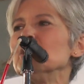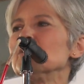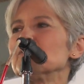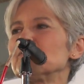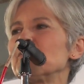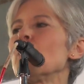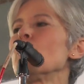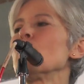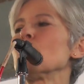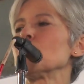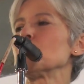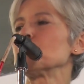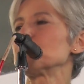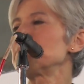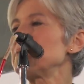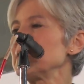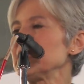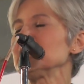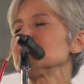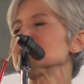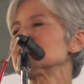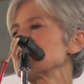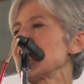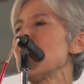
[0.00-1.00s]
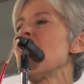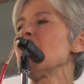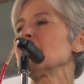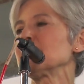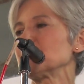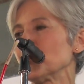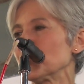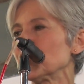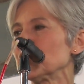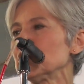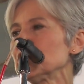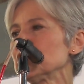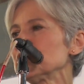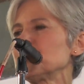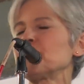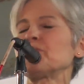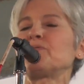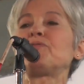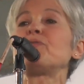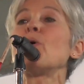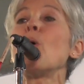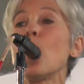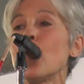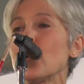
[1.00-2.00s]
for peace on Earth,
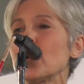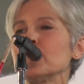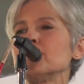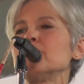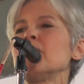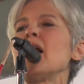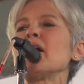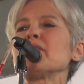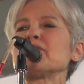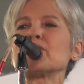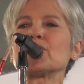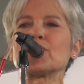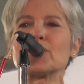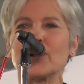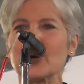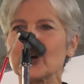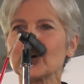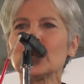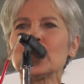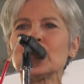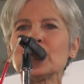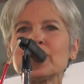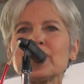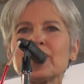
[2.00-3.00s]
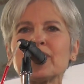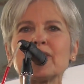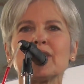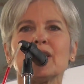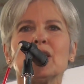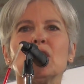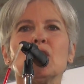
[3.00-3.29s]
for Mother Earth,